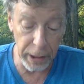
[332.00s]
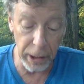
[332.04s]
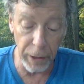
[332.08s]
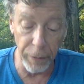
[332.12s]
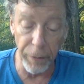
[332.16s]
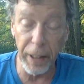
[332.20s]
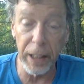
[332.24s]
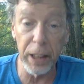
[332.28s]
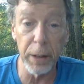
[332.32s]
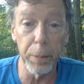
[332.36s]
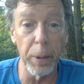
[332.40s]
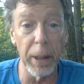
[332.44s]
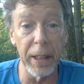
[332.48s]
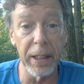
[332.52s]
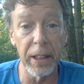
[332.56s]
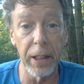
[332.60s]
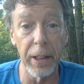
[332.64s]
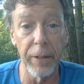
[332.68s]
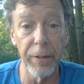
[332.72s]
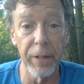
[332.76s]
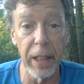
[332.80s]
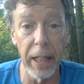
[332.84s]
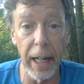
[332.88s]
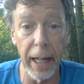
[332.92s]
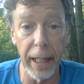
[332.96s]
Vice President
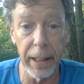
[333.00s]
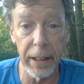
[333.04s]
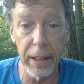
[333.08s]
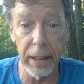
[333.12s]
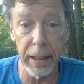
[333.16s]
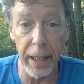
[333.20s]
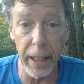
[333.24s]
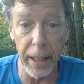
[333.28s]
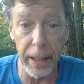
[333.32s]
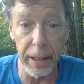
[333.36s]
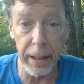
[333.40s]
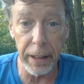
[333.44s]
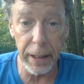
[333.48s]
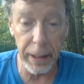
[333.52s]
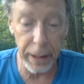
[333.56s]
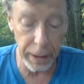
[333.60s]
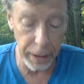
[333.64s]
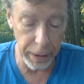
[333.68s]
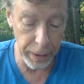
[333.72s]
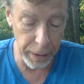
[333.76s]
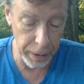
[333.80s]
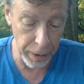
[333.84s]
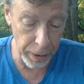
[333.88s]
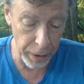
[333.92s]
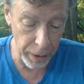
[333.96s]
of the United States,
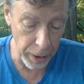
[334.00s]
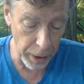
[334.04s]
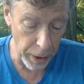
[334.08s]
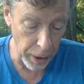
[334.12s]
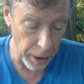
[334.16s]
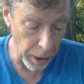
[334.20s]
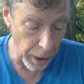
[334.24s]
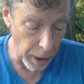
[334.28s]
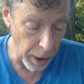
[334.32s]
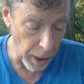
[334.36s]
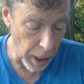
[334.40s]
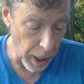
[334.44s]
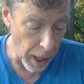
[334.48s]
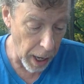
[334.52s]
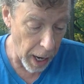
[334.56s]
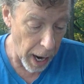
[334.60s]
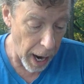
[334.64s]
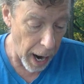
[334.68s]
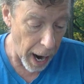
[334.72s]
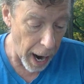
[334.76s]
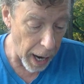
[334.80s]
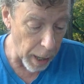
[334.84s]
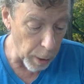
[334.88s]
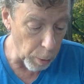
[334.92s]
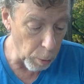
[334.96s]

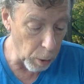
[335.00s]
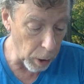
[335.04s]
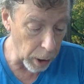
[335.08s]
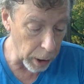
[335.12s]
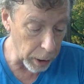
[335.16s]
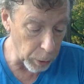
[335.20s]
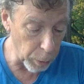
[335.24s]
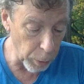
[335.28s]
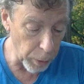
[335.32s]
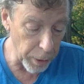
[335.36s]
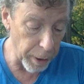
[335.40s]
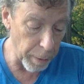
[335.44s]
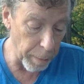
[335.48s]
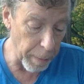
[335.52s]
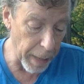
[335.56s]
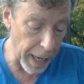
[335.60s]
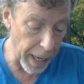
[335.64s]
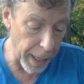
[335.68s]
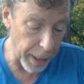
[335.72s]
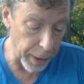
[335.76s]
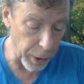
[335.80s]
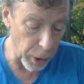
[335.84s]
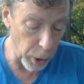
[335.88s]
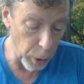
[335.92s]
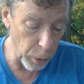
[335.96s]
I worked with a
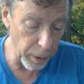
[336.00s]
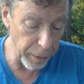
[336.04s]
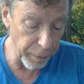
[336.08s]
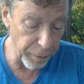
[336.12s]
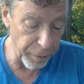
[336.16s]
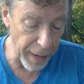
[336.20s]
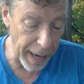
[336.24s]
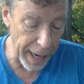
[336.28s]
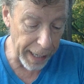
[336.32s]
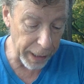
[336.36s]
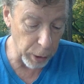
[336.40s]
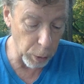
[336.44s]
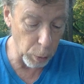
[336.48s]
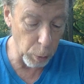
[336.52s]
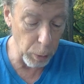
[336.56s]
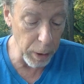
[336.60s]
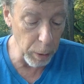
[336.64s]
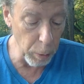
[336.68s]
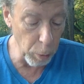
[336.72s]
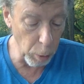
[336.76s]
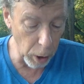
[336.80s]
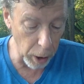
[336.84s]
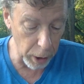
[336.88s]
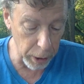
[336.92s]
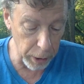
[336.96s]
man who, in fact, we
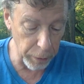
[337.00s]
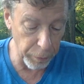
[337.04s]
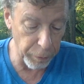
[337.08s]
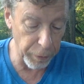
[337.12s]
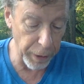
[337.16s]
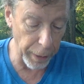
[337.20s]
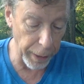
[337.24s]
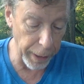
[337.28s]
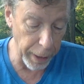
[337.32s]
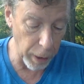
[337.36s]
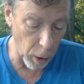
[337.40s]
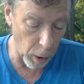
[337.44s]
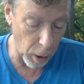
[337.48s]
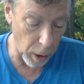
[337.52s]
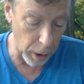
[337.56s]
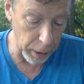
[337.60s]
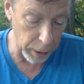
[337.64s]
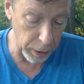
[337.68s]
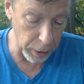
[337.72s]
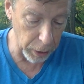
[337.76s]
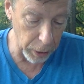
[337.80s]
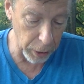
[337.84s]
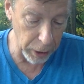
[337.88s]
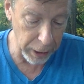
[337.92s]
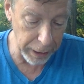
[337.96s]
worked very
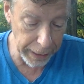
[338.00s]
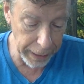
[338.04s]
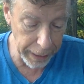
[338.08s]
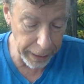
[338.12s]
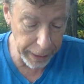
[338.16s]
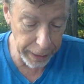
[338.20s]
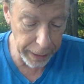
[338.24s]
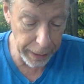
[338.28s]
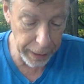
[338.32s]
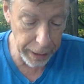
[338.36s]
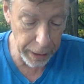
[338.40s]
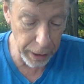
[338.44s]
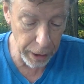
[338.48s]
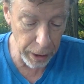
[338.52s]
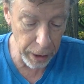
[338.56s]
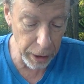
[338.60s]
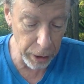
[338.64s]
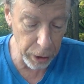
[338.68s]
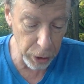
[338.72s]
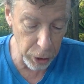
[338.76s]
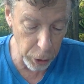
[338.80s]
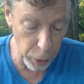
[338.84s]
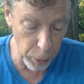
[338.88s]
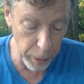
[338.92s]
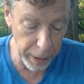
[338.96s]
hard to see it
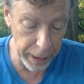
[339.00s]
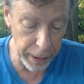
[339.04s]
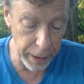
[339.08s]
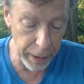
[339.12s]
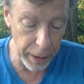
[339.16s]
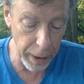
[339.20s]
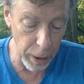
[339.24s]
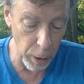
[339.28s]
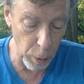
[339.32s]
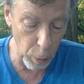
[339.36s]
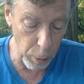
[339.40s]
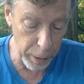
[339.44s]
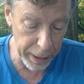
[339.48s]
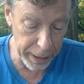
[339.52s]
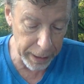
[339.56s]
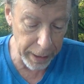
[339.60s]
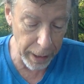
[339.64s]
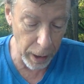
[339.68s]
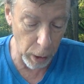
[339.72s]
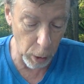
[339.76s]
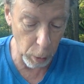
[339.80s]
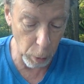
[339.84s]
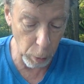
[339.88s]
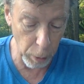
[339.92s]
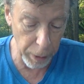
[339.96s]
to it. We
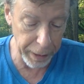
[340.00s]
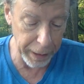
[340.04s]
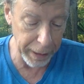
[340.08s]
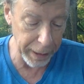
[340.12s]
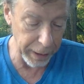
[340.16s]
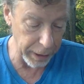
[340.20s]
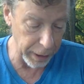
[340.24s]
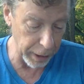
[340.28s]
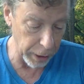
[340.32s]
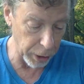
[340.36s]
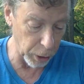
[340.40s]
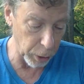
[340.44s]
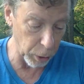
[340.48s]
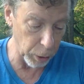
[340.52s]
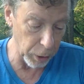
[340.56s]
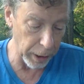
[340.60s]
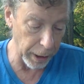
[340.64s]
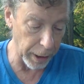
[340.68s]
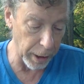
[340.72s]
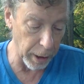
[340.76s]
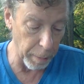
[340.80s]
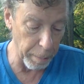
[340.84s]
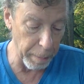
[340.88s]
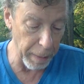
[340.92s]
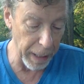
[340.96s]
dealt with these issues
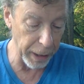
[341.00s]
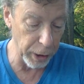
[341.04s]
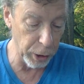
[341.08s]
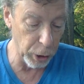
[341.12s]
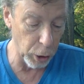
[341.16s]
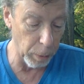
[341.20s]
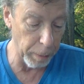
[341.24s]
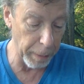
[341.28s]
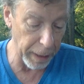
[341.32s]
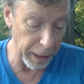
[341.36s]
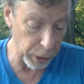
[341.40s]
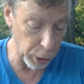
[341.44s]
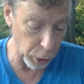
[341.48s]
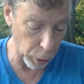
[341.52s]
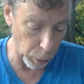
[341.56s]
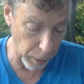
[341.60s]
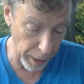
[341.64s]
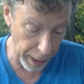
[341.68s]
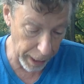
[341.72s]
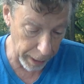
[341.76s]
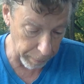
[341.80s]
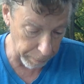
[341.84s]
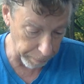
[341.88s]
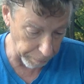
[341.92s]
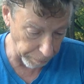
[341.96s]
in a major, major
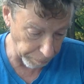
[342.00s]
way.